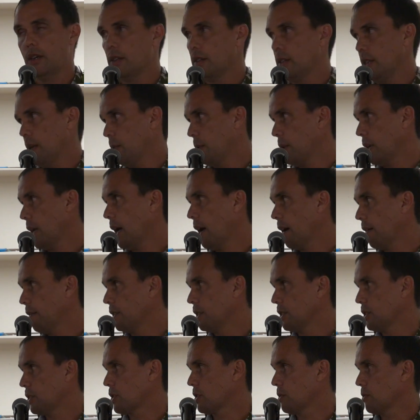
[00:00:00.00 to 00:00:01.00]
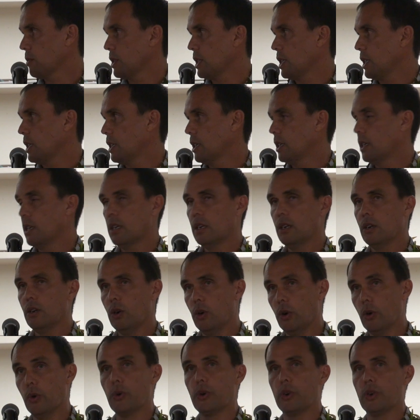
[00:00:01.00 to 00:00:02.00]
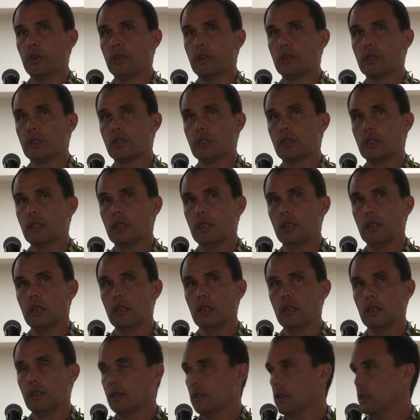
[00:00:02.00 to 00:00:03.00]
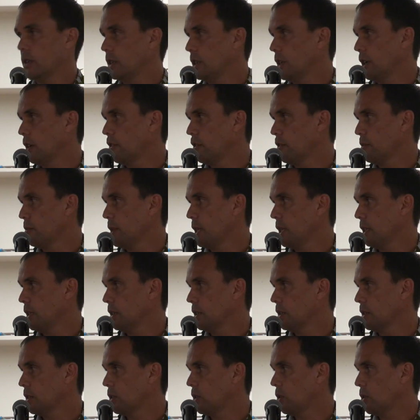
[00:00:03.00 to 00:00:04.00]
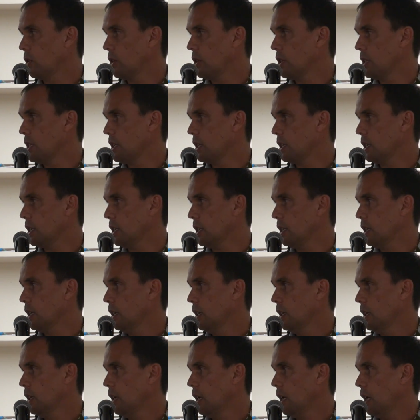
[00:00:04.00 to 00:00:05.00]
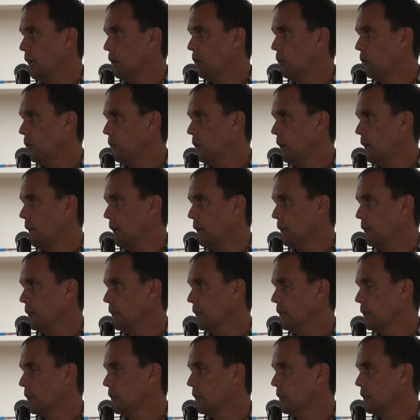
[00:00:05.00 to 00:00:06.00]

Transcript: that we have these three owners: the government, Konohiki, and Ho'aina.